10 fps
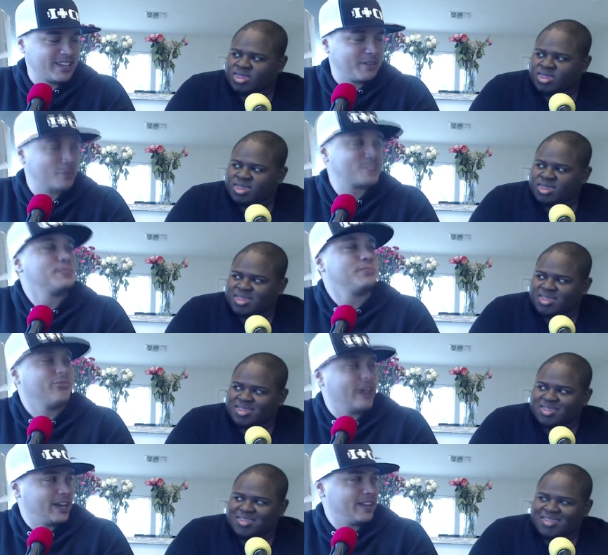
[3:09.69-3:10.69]
Speaker 1: uh, more
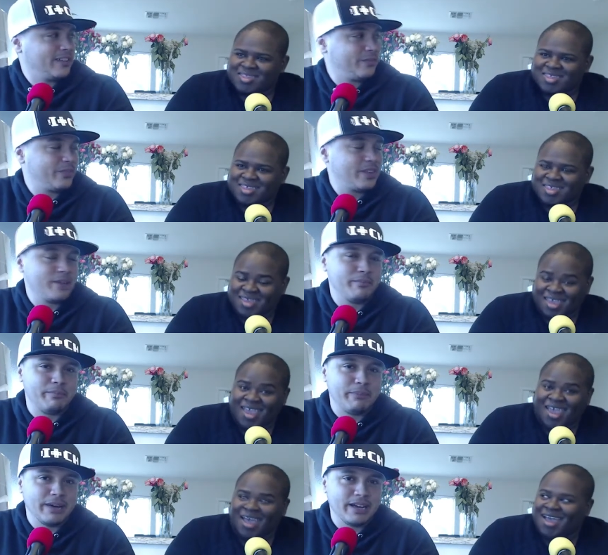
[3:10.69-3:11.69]
simplified.
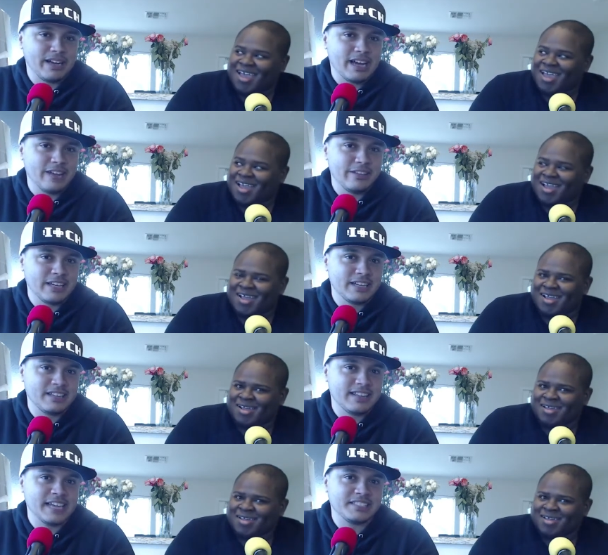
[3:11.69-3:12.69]
Yeah. But I think
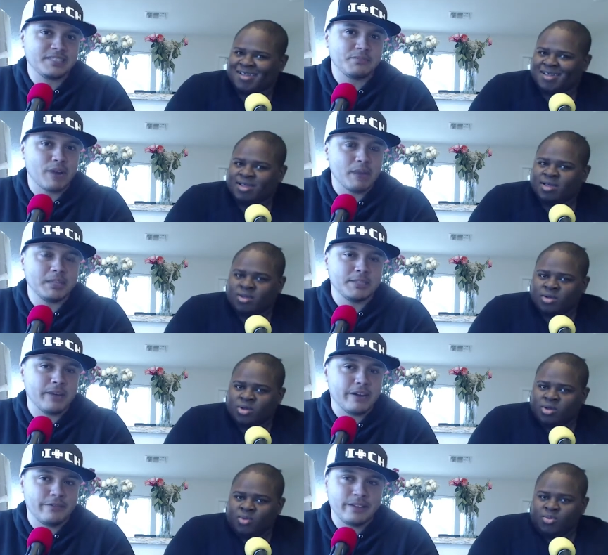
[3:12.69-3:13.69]
that's probably its
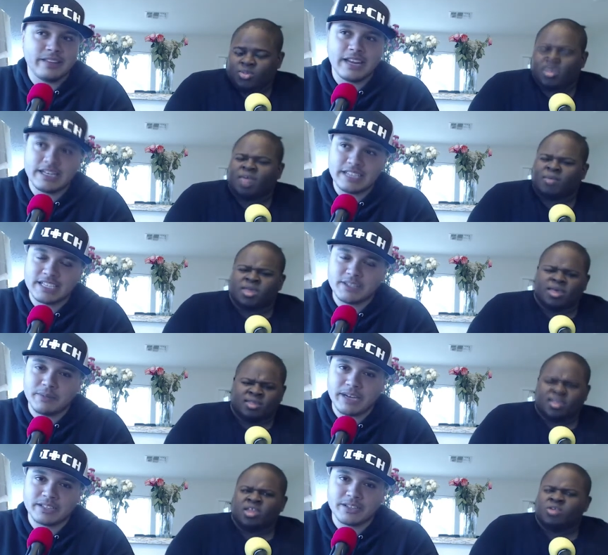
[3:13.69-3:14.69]
benefit. yeah, it because
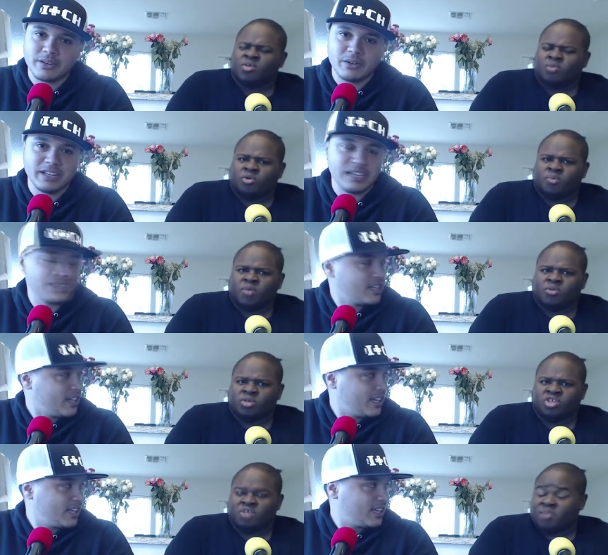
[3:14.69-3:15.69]
you then you get more days. people
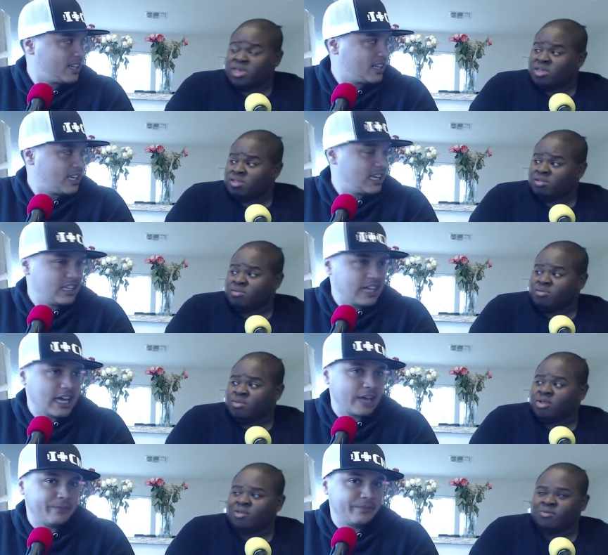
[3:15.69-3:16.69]
Speaker 2: to jump in.
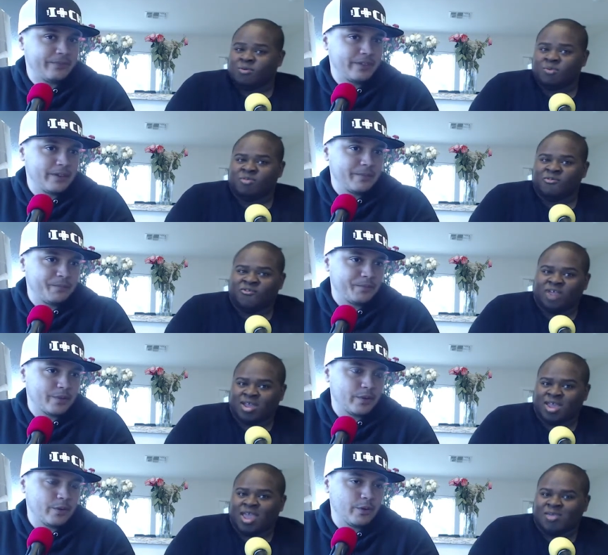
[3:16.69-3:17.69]
Yeah. Not too people
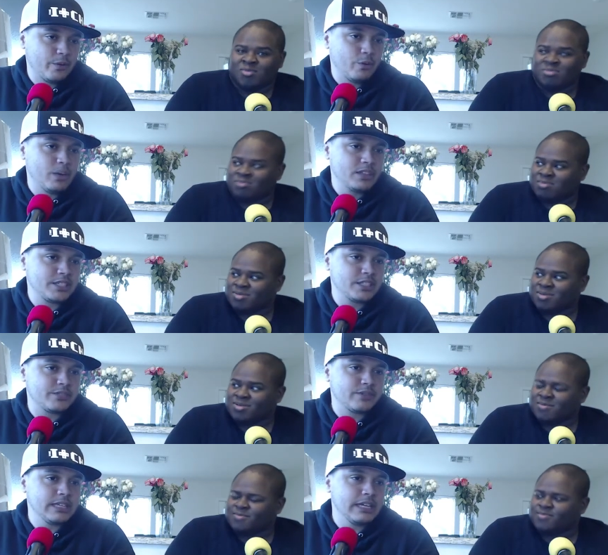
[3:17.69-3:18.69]
afraid of the game.
Speaker 1: Well, it's
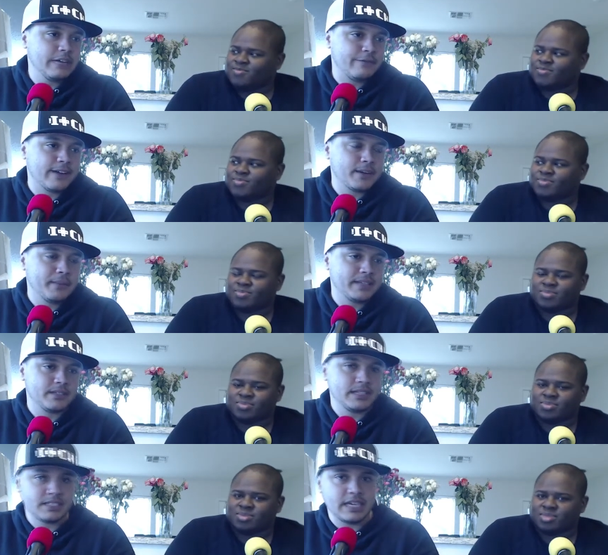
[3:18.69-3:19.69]
it's really a
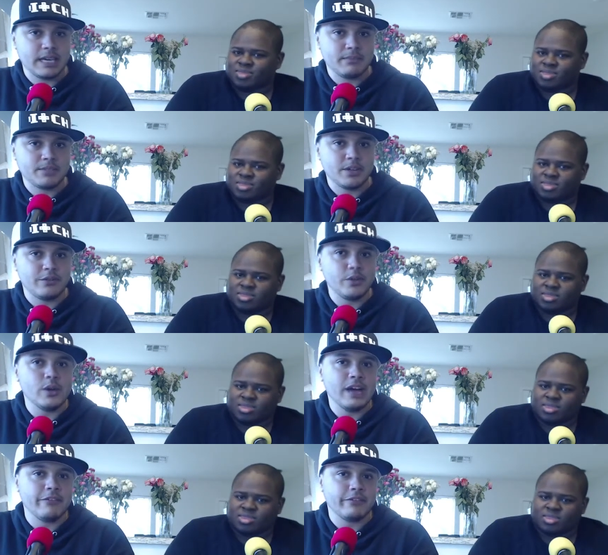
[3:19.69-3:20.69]
fundamentalist game. So if you
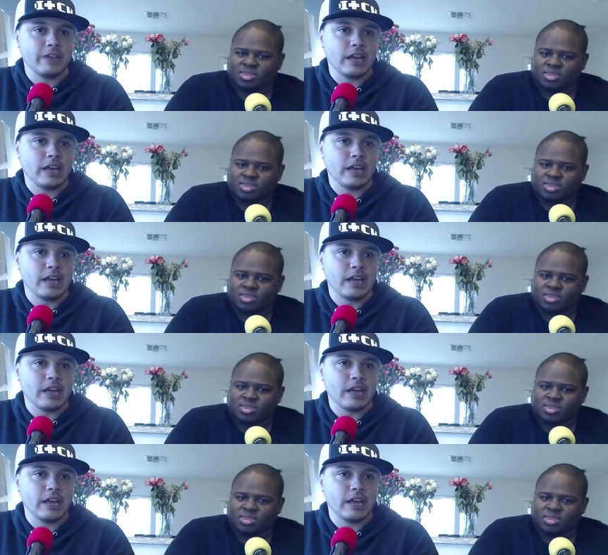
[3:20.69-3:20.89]
have